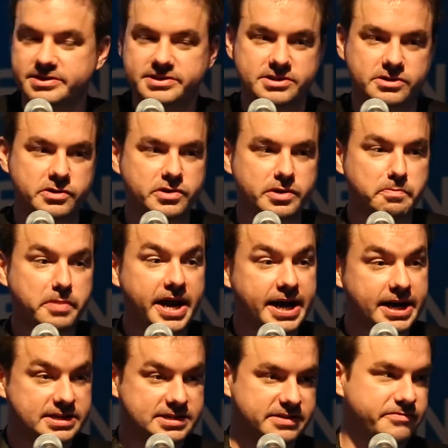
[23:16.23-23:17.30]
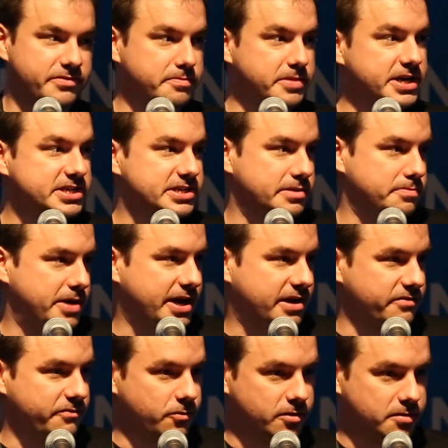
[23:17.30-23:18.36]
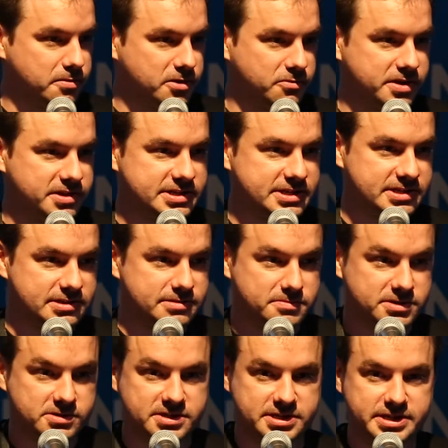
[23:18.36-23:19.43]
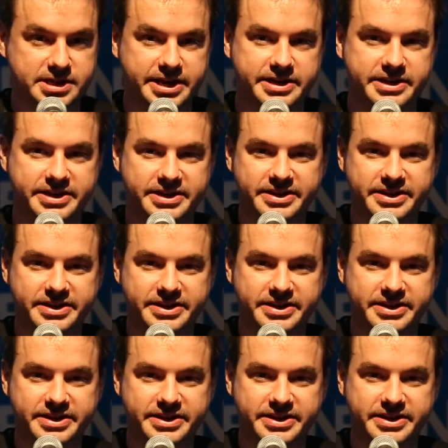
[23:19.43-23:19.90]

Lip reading: So you can pass information back and forth between systems using that.